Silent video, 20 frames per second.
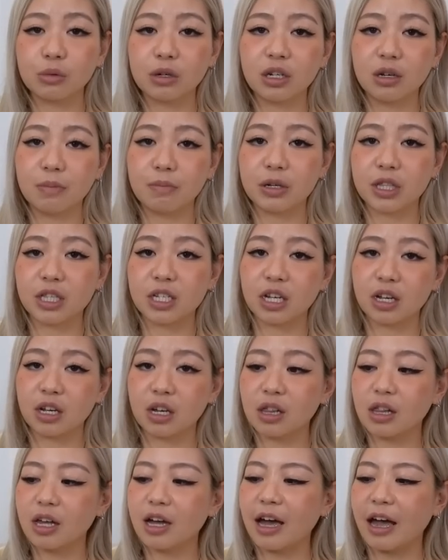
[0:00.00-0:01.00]
one in
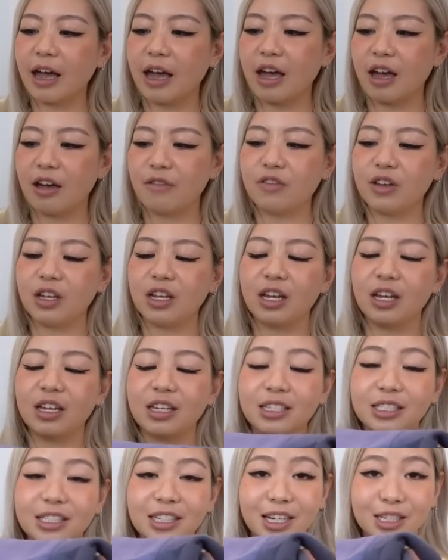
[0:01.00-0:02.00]
particular, I have it in
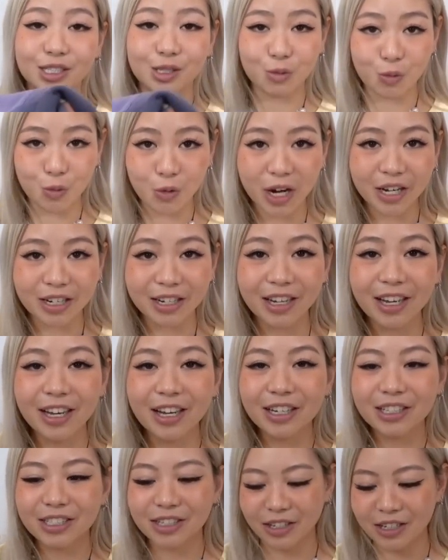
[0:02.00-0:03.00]
a size 1.
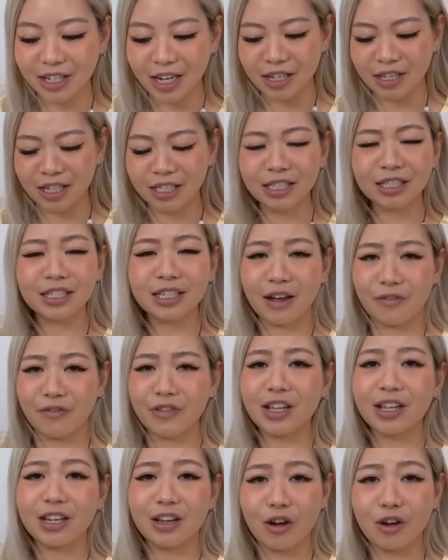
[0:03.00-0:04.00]
So yeah, this is
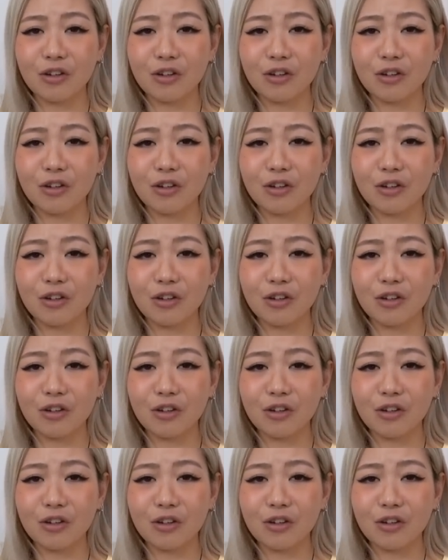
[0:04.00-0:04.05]
definitely